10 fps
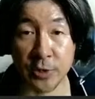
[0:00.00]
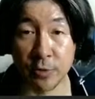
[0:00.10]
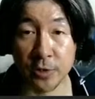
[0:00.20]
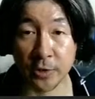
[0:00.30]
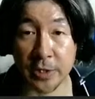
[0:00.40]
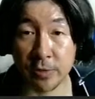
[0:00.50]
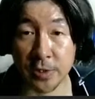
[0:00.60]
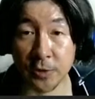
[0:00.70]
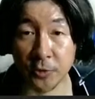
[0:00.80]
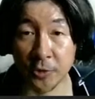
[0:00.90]
usually use
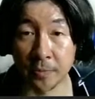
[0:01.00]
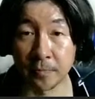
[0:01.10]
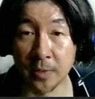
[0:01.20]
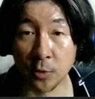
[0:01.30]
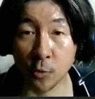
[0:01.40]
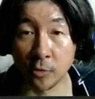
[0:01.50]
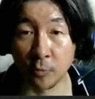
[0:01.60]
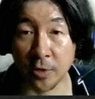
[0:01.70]
the term, quote,